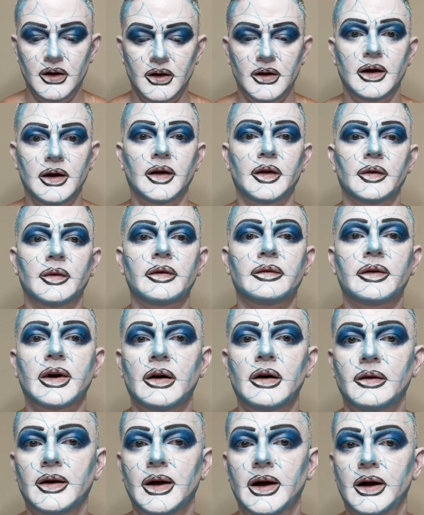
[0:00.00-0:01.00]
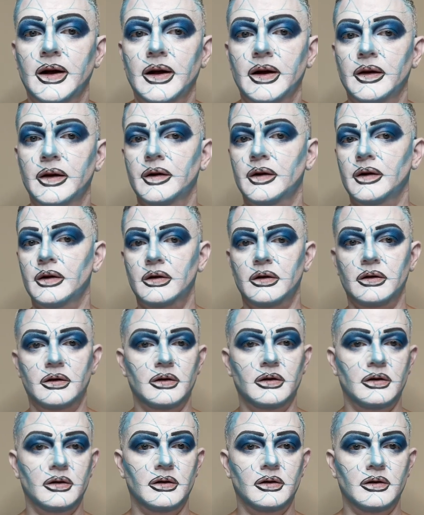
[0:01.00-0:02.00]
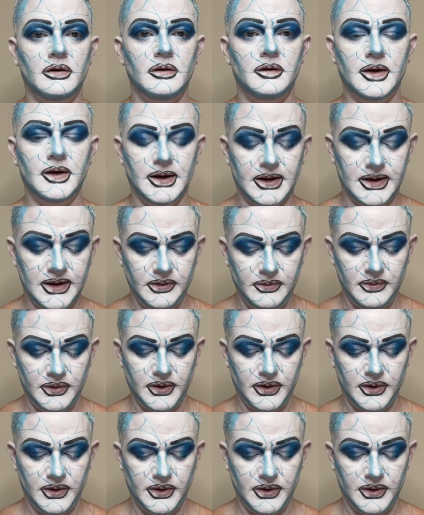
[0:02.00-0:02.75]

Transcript: Now that we've outlined the lip,